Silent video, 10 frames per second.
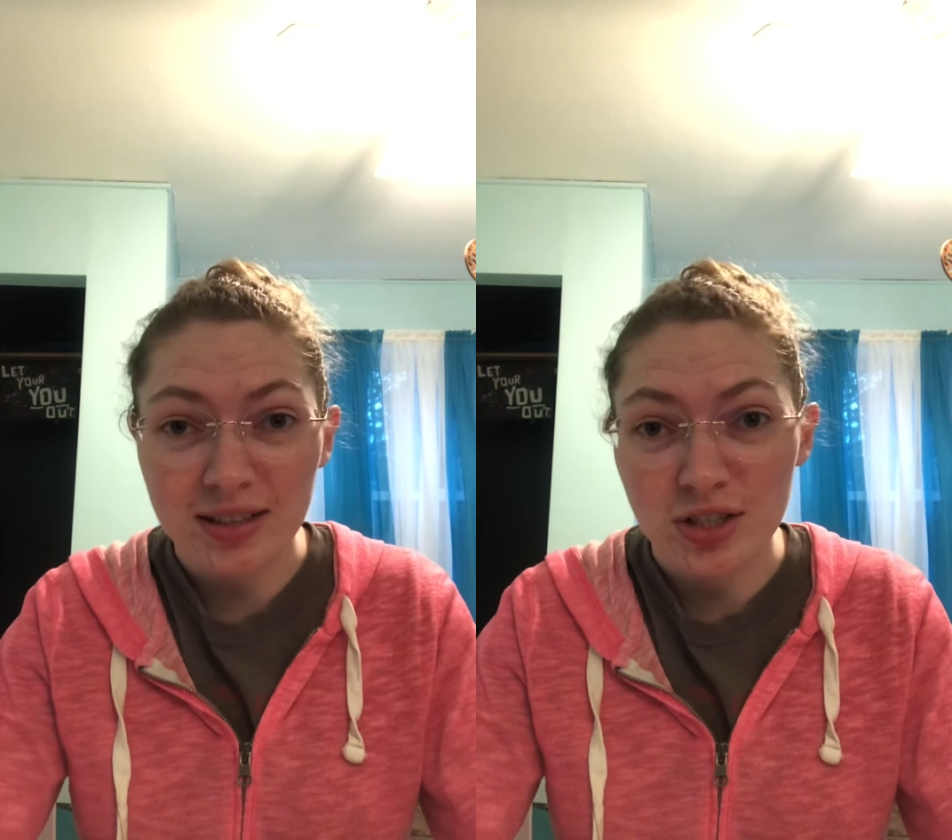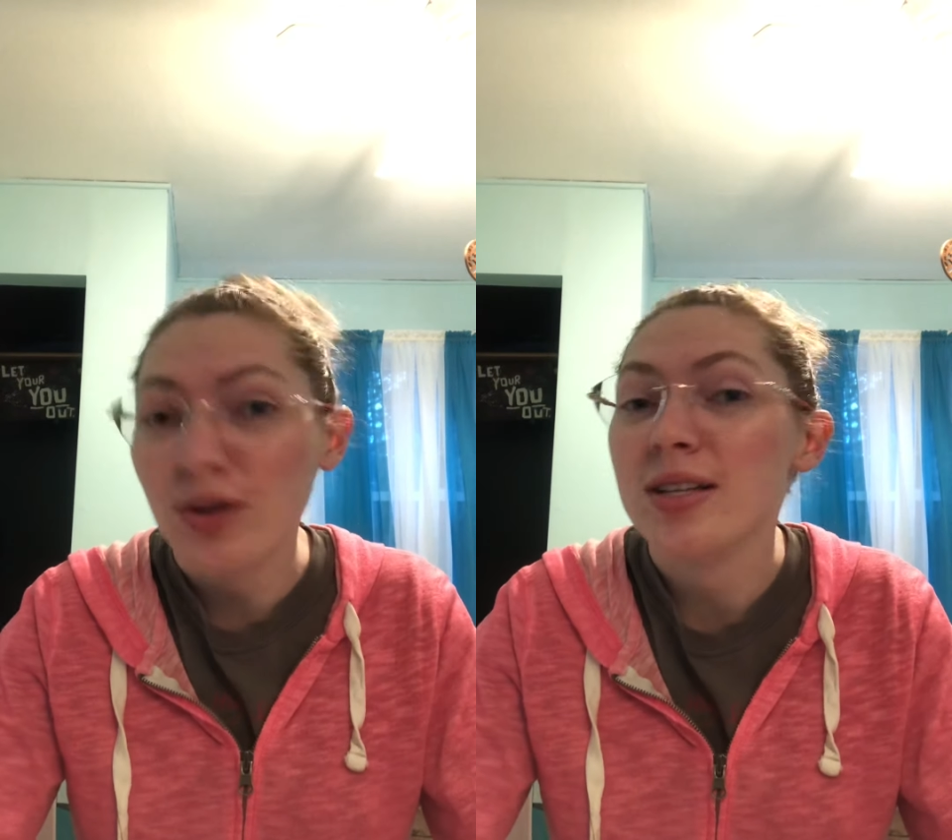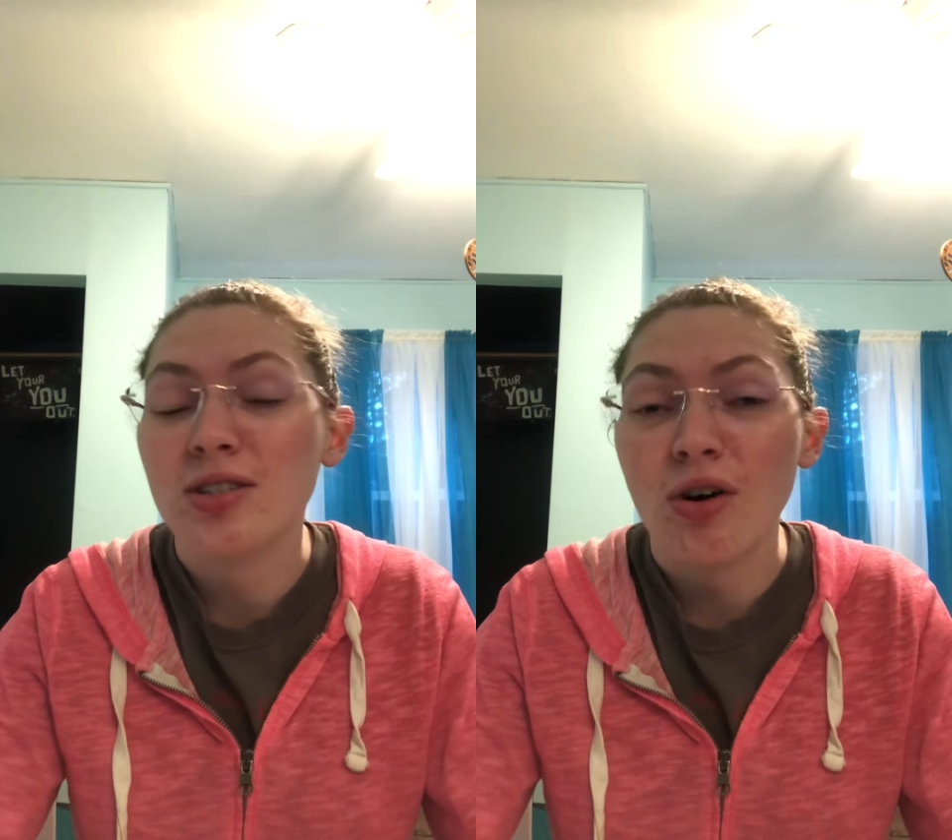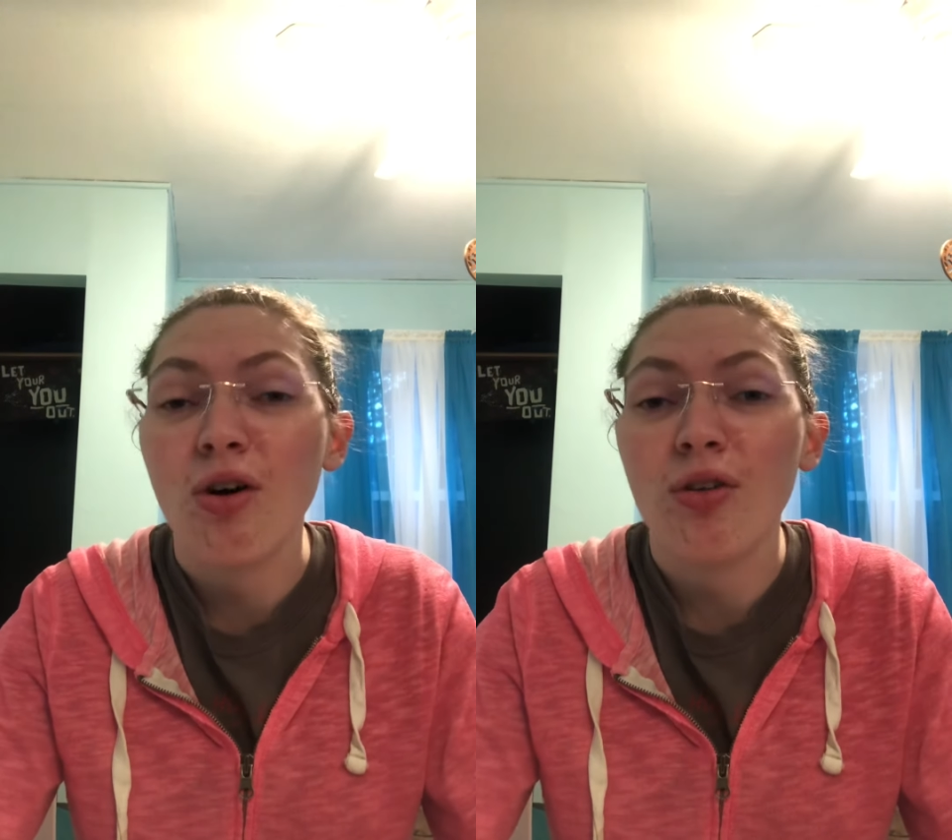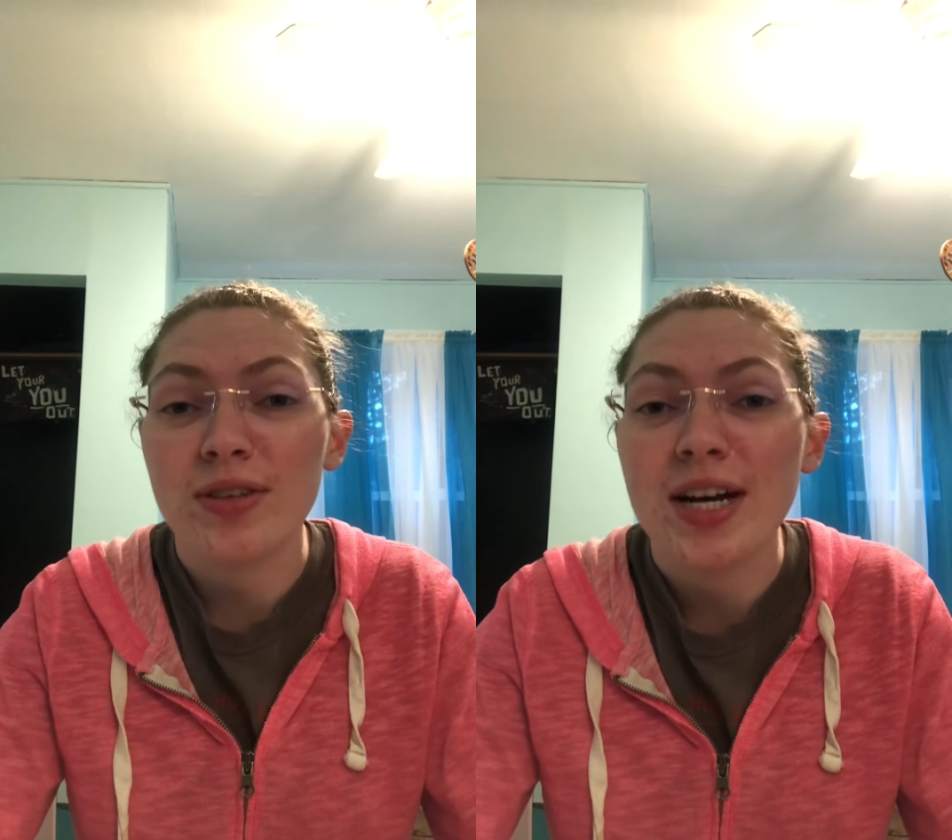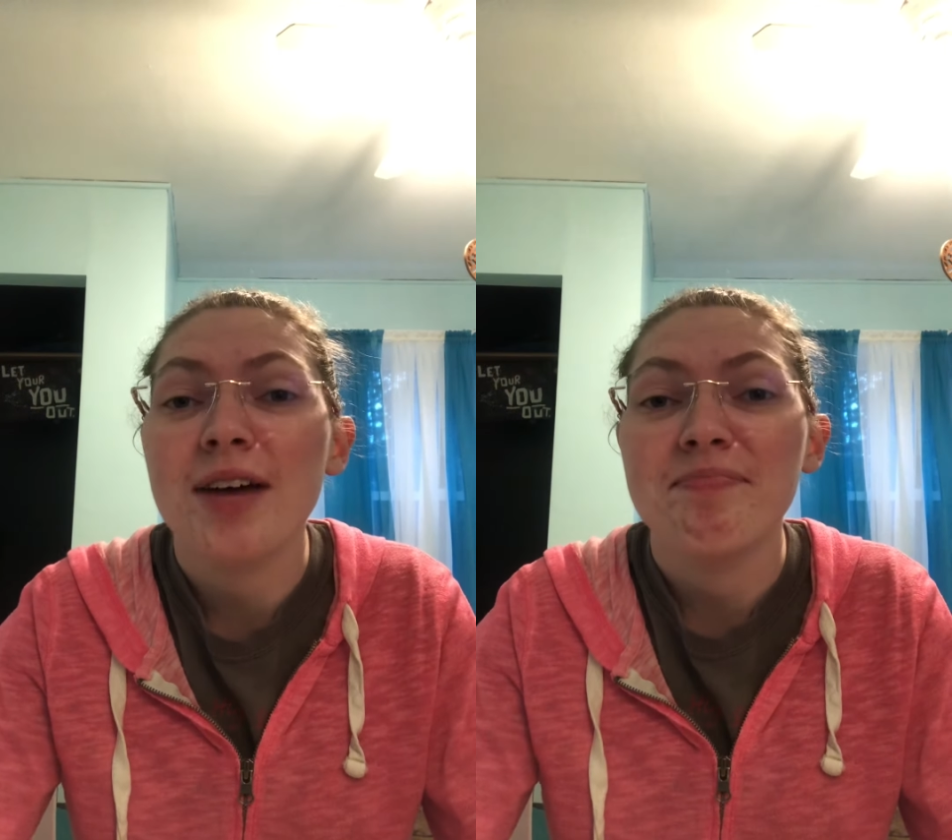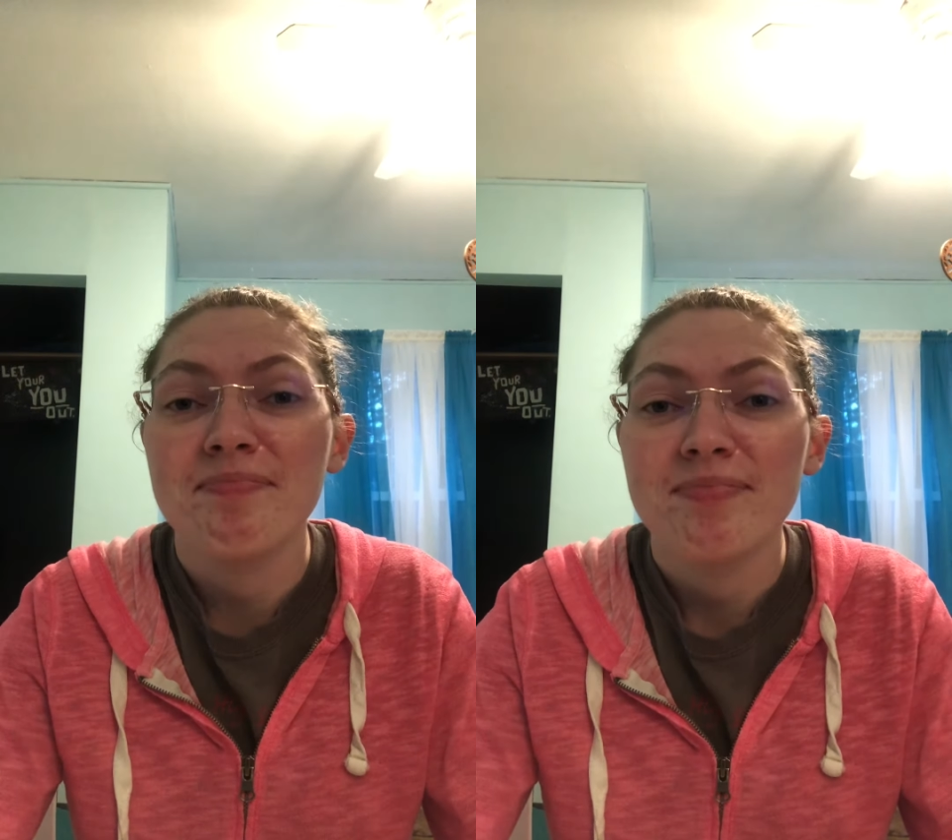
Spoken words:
stressed all the time.